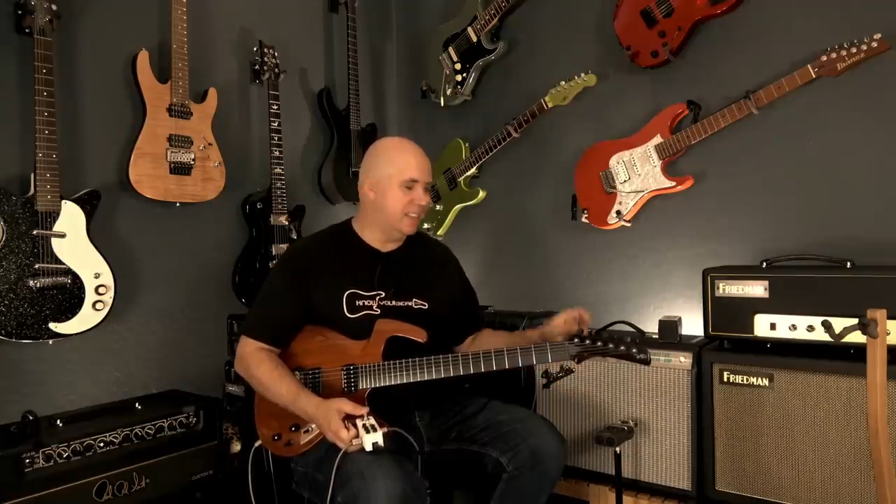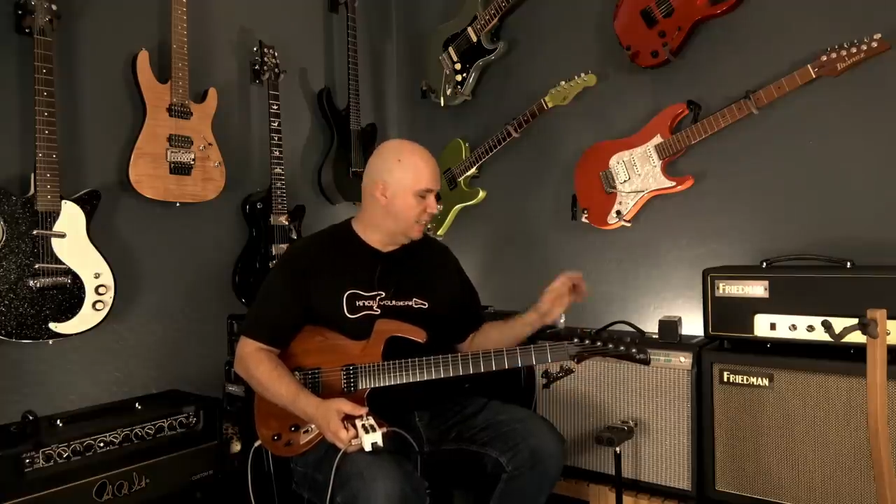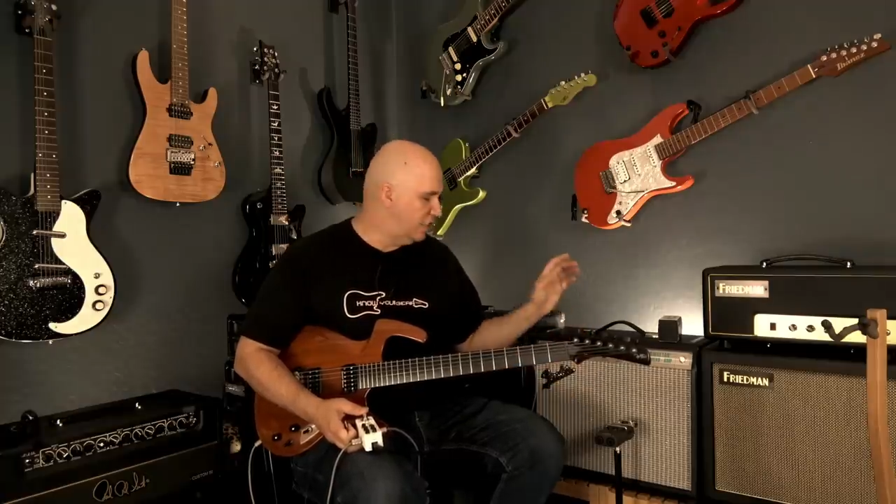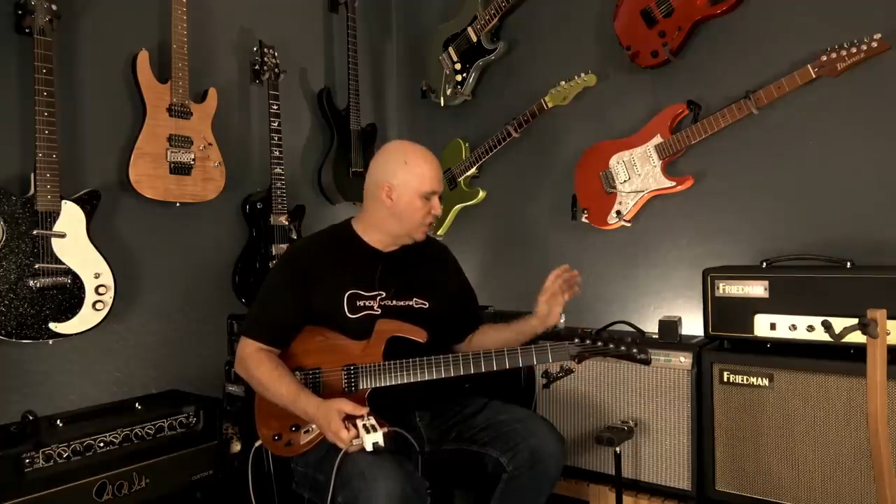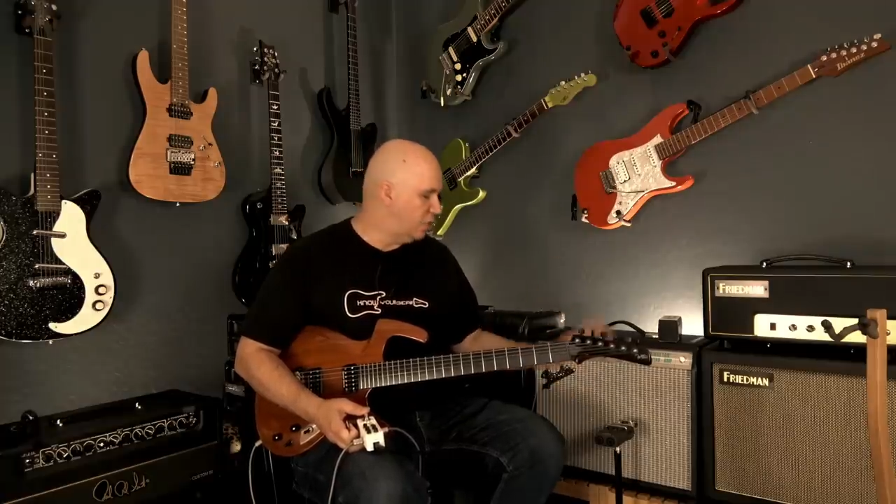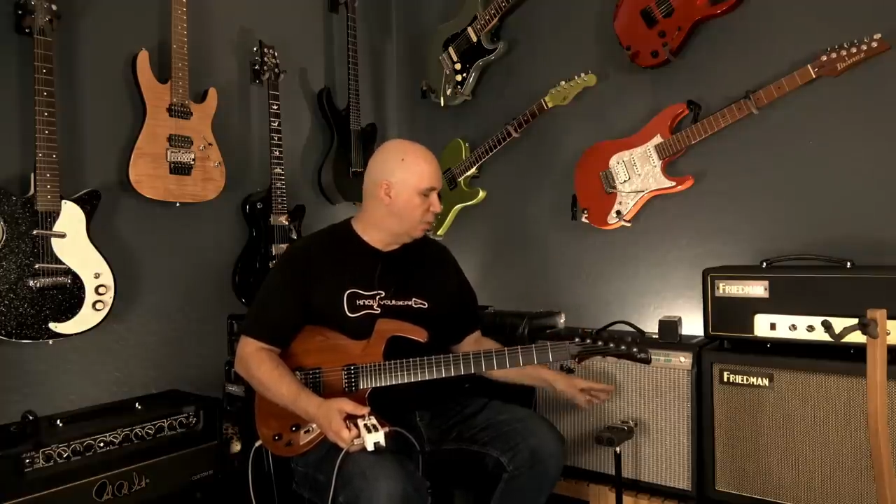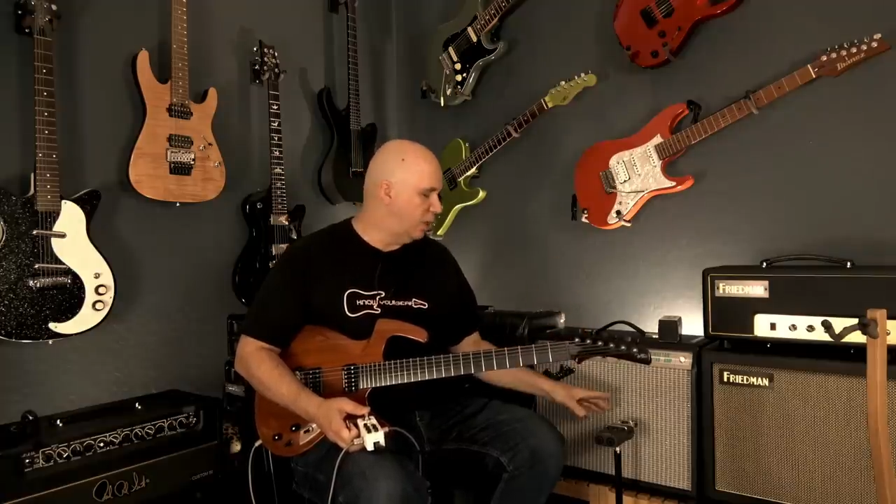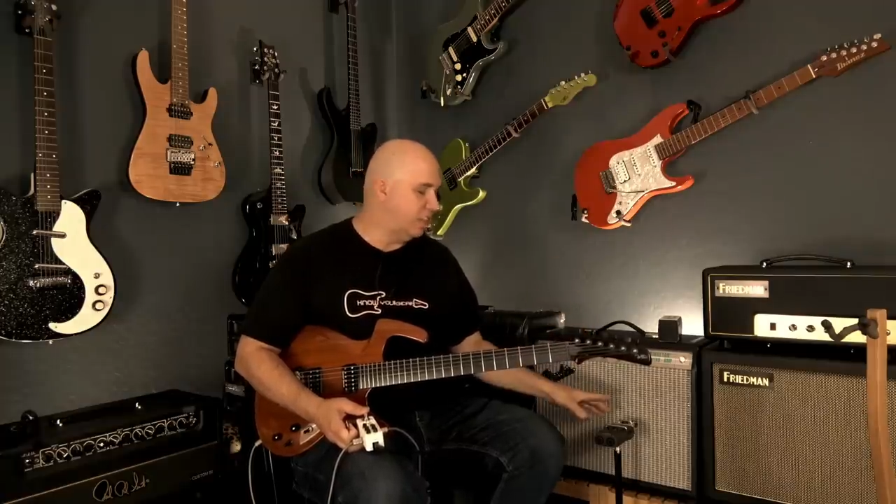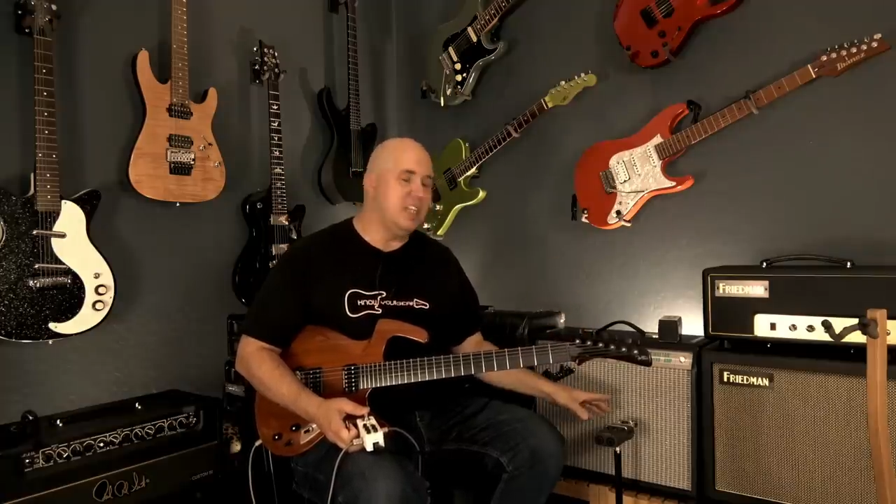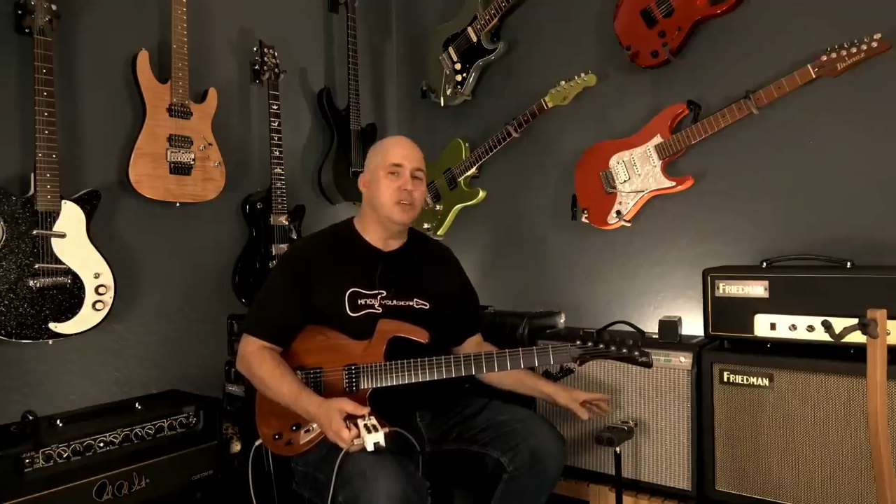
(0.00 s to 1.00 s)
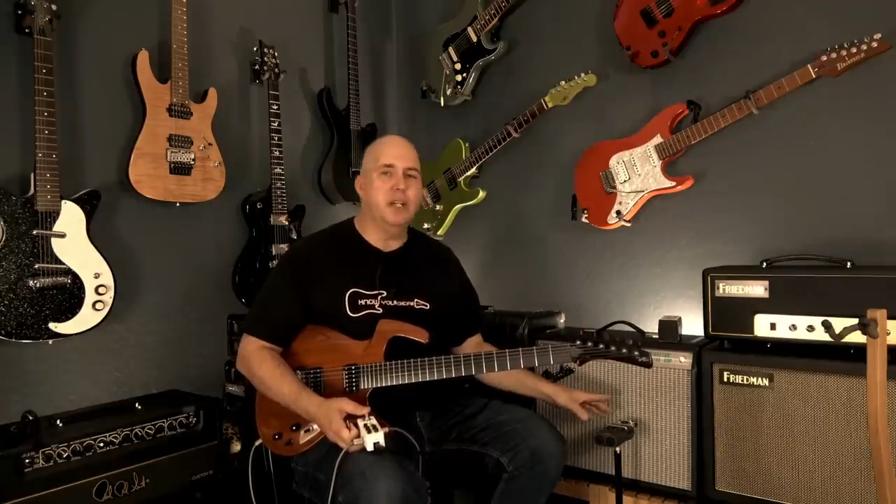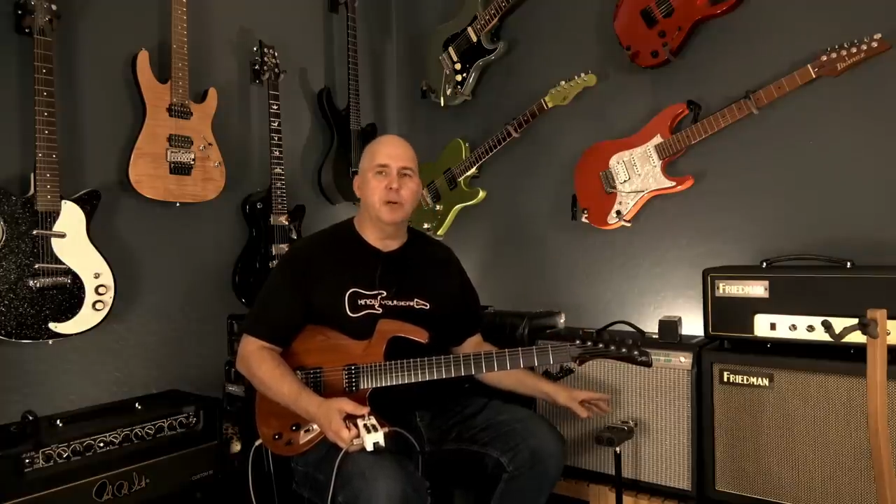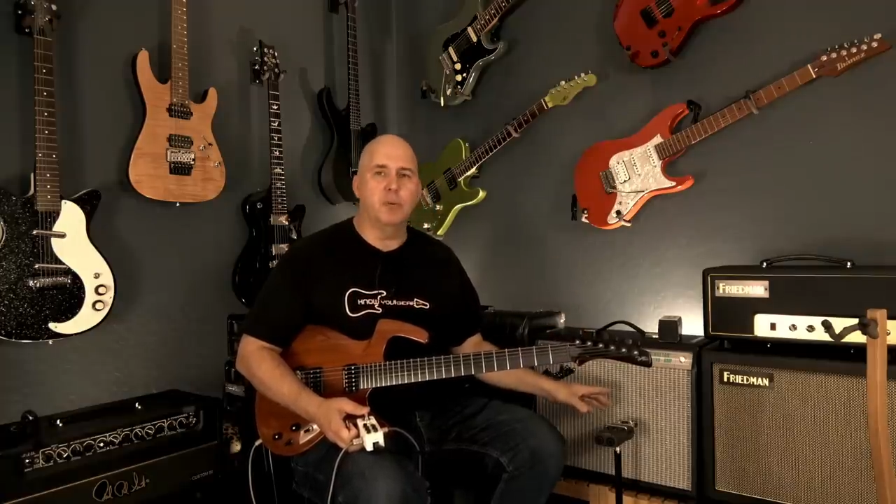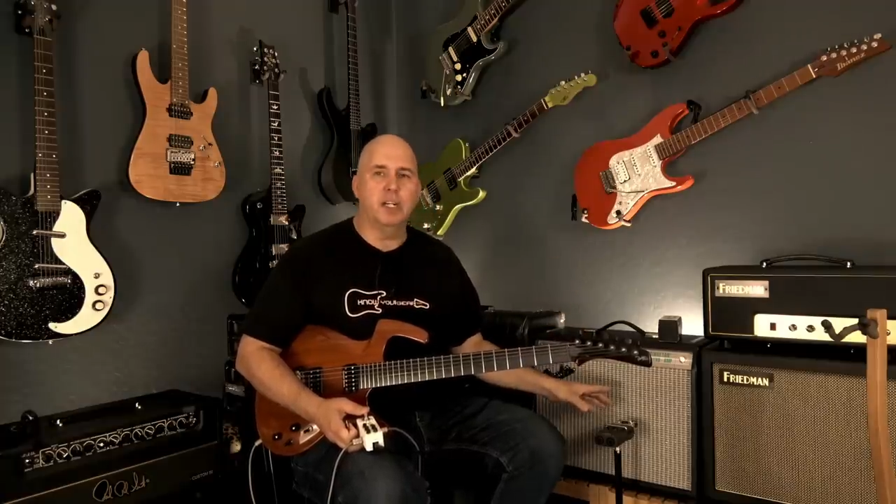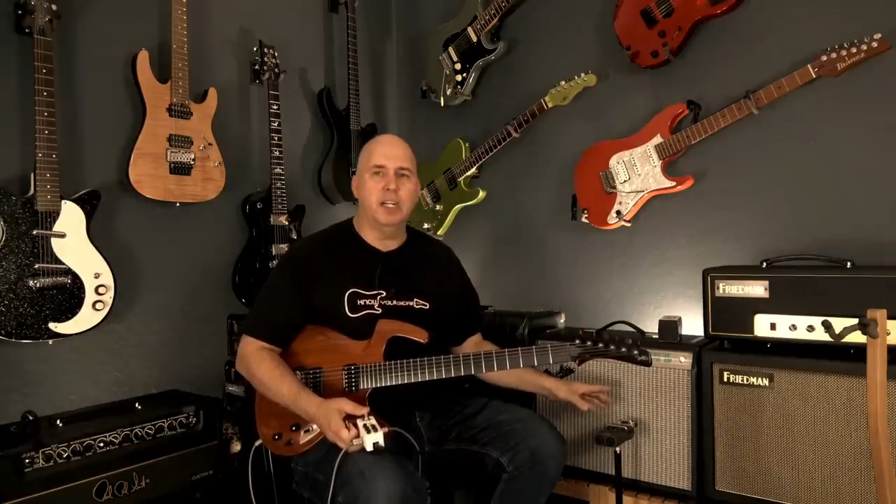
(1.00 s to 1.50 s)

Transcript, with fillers: This is just what the unit